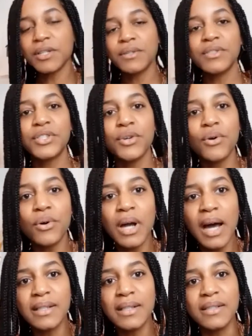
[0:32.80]
used your
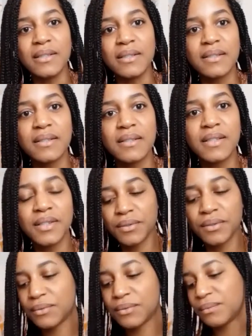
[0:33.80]
colours
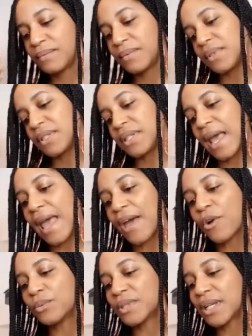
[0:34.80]
to
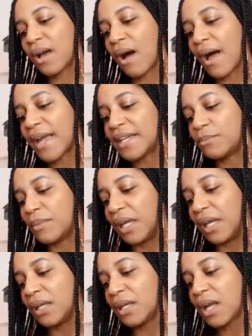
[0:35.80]
help to guide
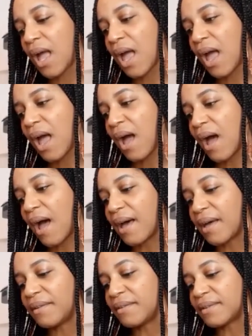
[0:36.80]
me.
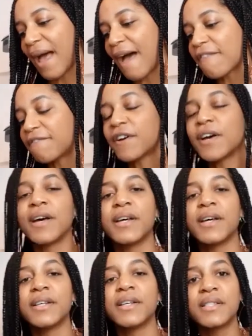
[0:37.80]
And at
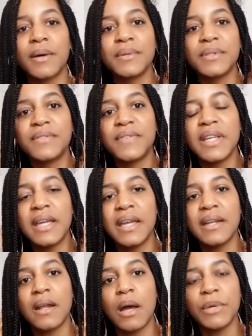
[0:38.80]
first I was
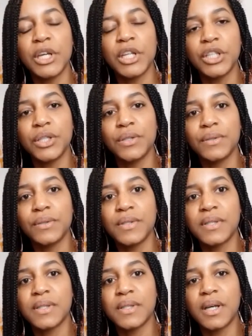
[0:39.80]
thinking I'm going to use
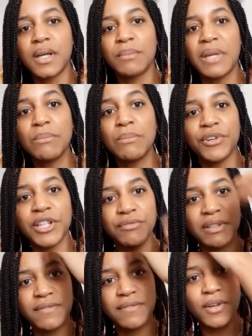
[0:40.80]

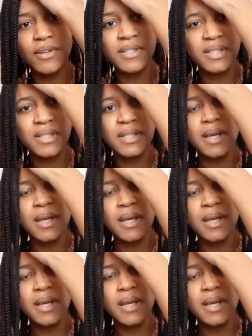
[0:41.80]
embroidery floss,